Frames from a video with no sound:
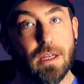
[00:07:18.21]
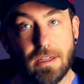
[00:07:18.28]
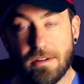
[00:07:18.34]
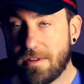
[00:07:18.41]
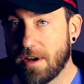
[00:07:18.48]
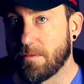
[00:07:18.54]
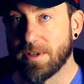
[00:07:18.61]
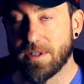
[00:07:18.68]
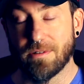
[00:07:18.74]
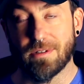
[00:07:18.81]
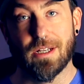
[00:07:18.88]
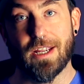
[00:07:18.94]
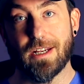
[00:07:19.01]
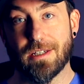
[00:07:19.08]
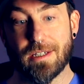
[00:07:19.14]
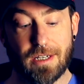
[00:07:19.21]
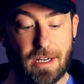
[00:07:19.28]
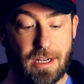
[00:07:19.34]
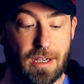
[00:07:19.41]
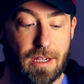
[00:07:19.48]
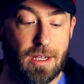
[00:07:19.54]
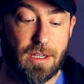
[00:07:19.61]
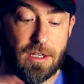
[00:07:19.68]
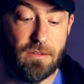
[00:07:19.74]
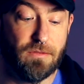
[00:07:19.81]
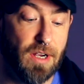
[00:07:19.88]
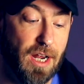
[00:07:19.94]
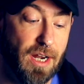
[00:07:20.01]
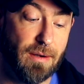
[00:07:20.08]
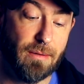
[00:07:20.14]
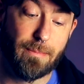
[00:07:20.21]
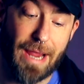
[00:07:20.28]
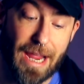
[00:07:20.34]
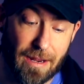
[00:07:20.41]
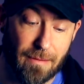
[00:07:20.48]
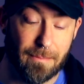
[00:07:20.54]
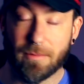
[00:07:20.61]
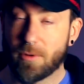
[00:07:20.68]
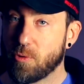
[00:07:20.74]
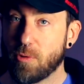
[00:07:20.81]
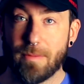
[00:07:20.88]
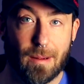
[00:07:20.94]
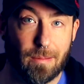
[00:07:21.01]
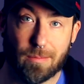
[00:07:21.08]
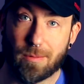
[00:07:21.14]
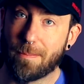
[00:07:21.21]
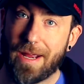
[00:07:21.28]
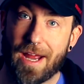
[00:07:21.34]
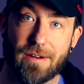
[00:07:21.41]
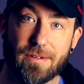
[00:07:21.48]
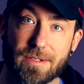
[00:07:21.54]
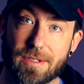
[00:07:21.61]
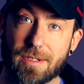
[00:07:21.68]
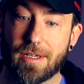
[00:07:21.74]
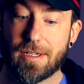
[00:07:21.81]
You've got reduced latency. You've got cool mappable paddles.